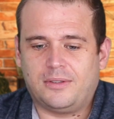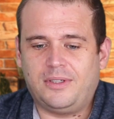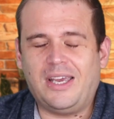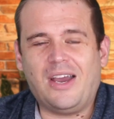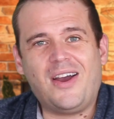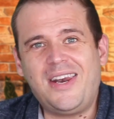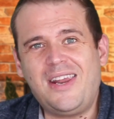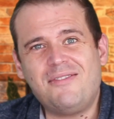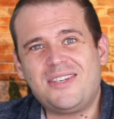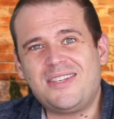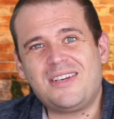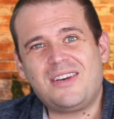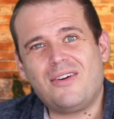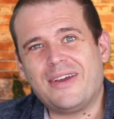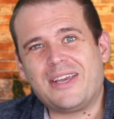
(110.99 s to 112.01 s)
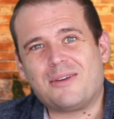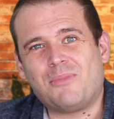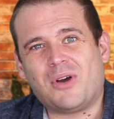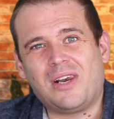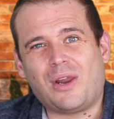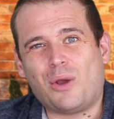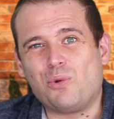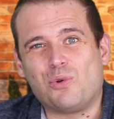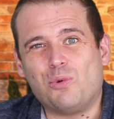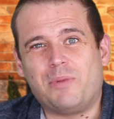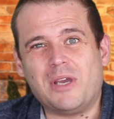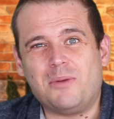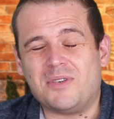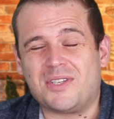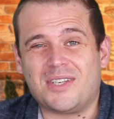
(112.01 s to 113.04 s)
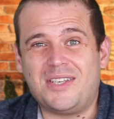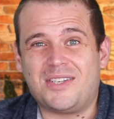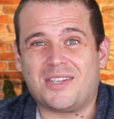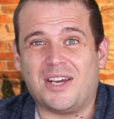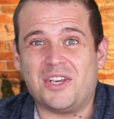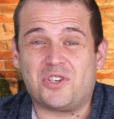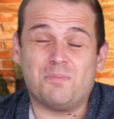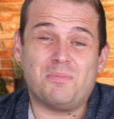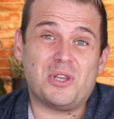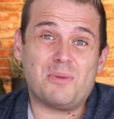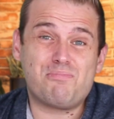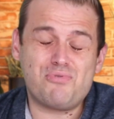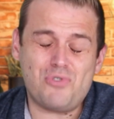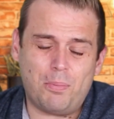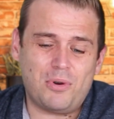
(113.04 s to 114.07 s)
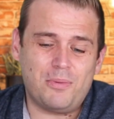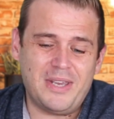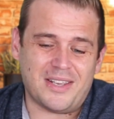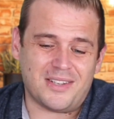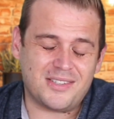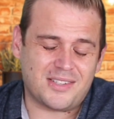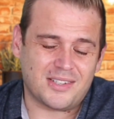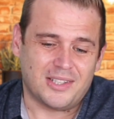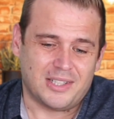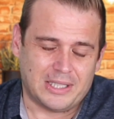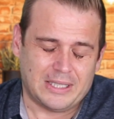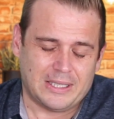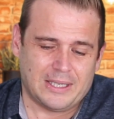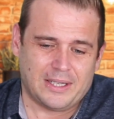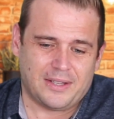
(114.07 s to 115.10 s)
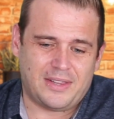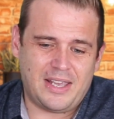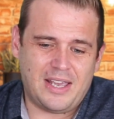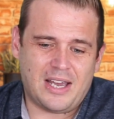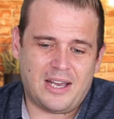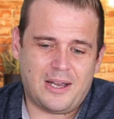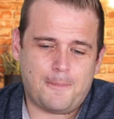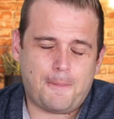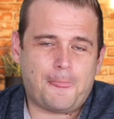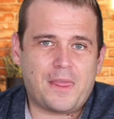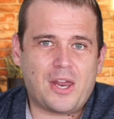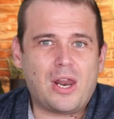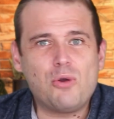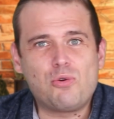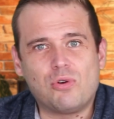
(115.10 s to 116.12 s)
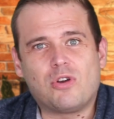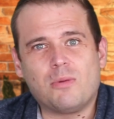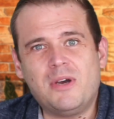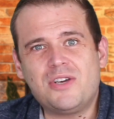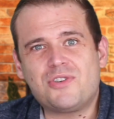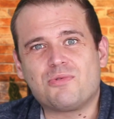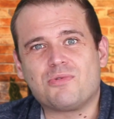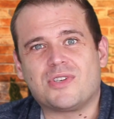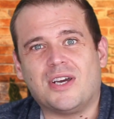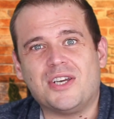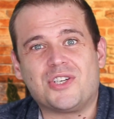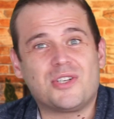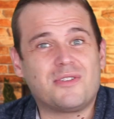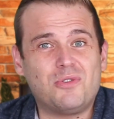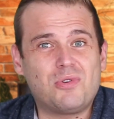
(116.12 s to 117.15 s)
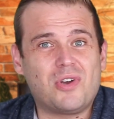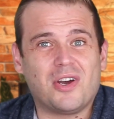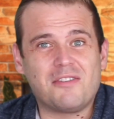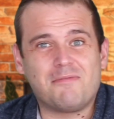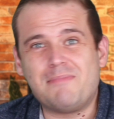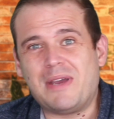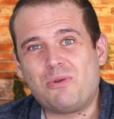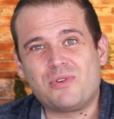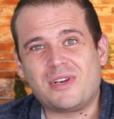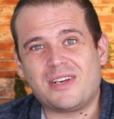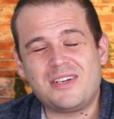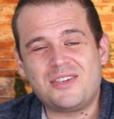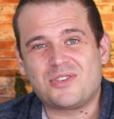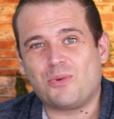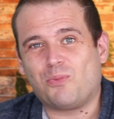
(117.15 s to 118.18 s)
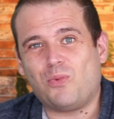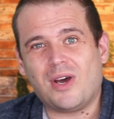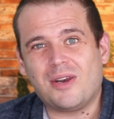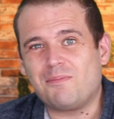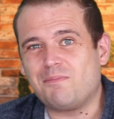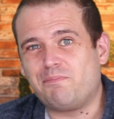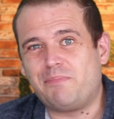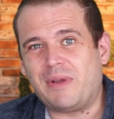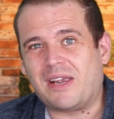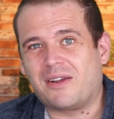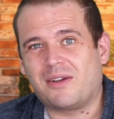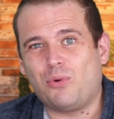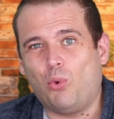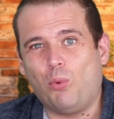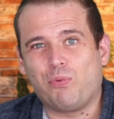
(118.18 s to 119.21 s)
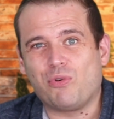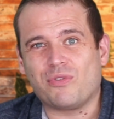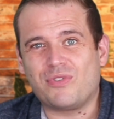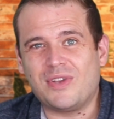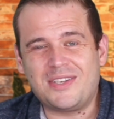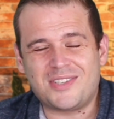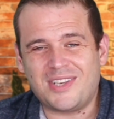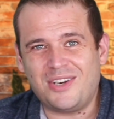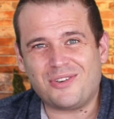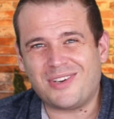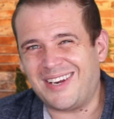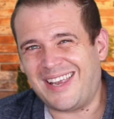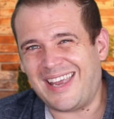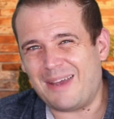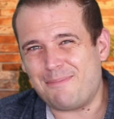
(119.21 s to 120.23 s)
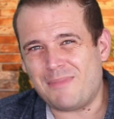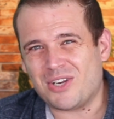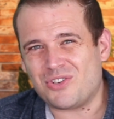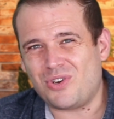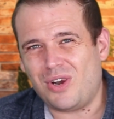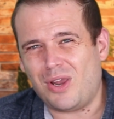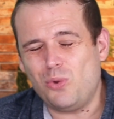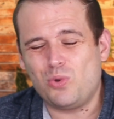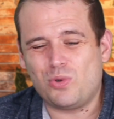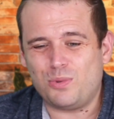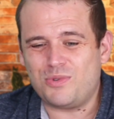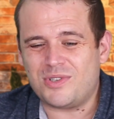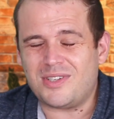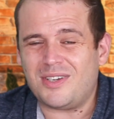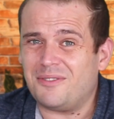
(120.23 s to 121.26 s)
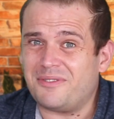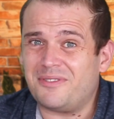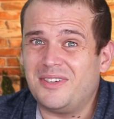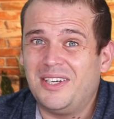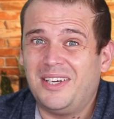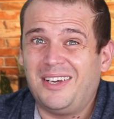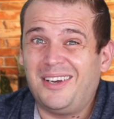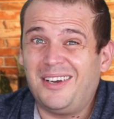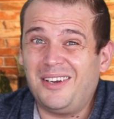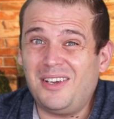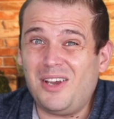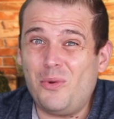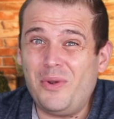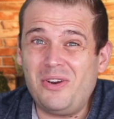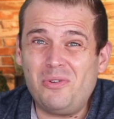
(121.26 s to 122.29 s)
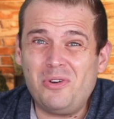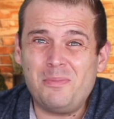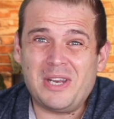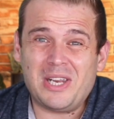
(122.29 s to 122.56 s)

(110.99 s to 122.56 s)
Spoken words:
Yeah, I never did like my local BBC station, but the problem is the local commercial stations have all kind of melded into one big corporate thing, so you're not going to get much local stuff going on them